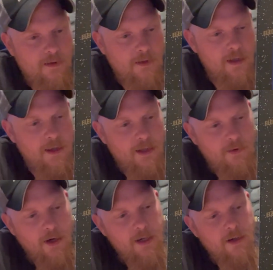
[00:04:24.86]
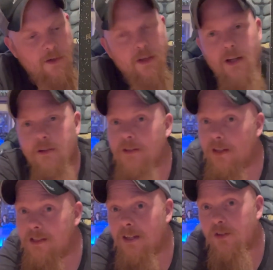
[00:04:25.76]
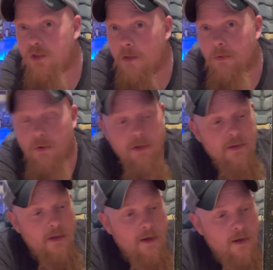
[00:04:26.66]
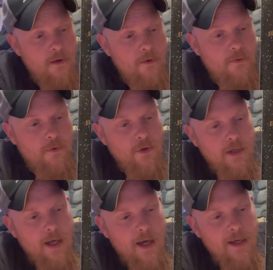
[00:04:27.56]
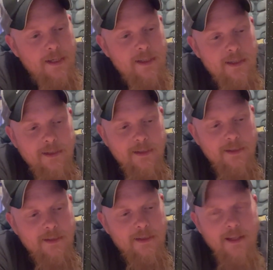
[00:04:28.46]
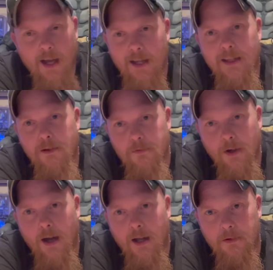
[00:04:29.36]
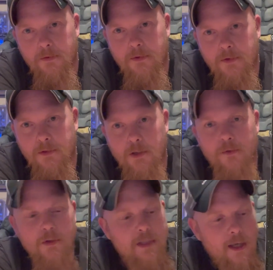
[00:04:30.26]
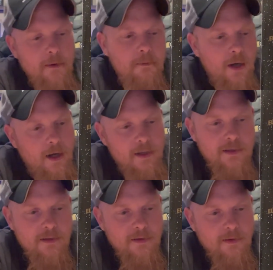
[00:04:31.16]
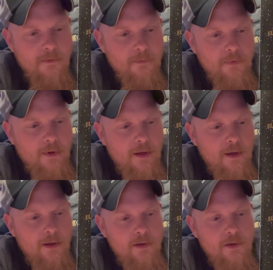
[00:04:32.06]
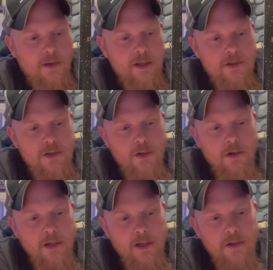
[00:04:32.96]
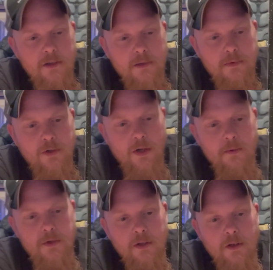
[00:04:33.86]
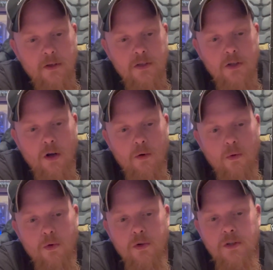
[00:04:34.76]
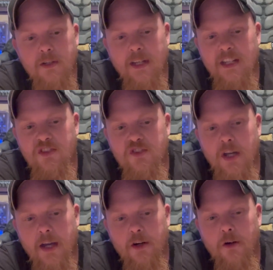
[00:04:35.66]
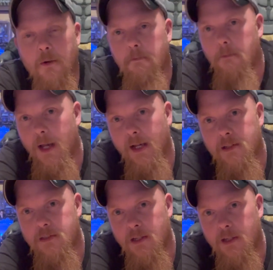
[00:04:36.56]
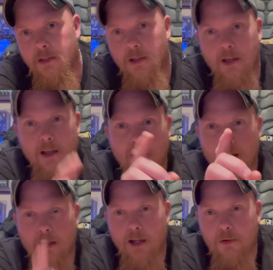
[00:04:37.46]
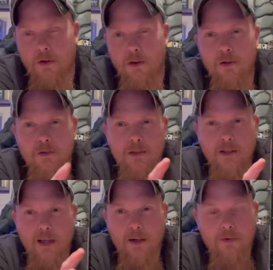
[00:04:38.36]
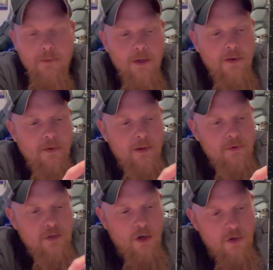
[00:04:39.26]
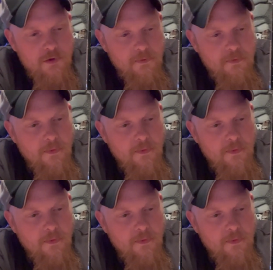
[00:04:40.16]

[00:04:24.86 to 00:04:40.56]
Yeah, like right here. Listen how cheap it was. For $9.95. So for $10, you get your year subscription to the Star Wars Insider magazine. I got one of those every month. It was awesome.